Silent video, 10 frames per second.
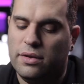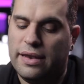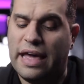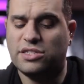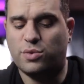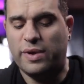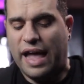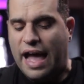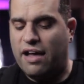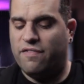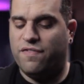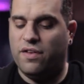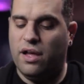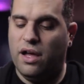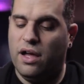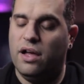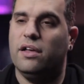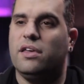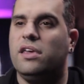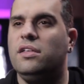Next we have
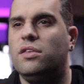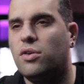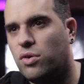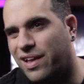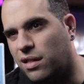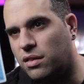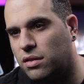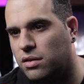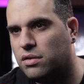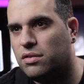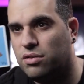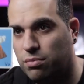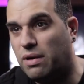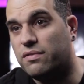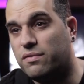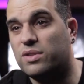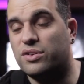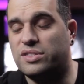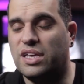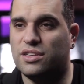heat, hill, but what
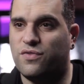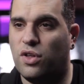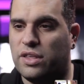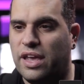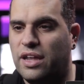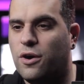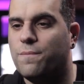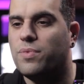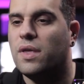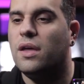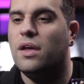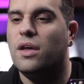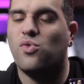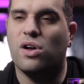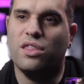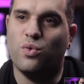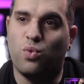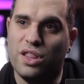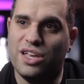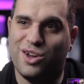they're seeing is volcano. One of the
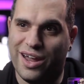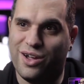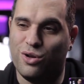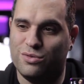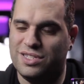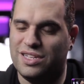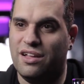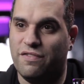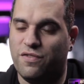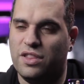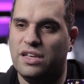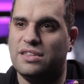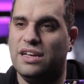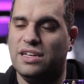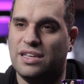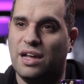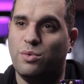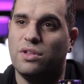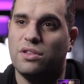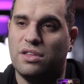really great cold reads I love for this is I
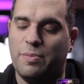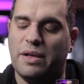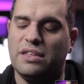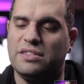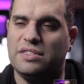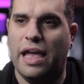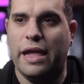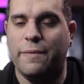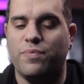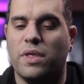will typically say,